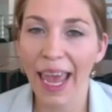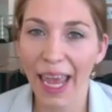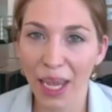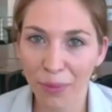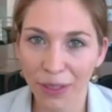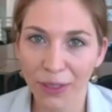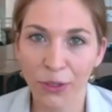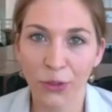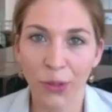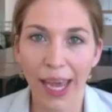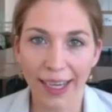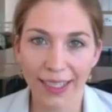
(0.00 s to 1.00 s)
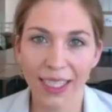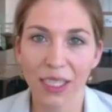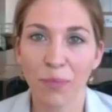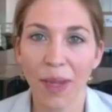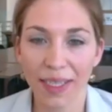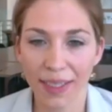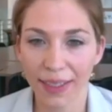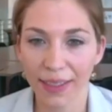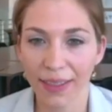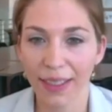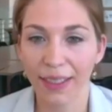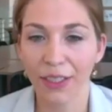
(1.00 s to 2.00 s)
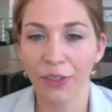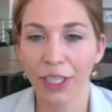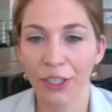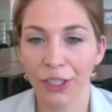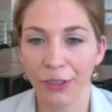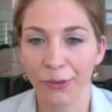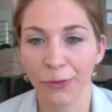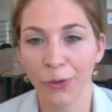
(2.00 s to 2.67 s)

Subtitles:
able to act as mentors in the region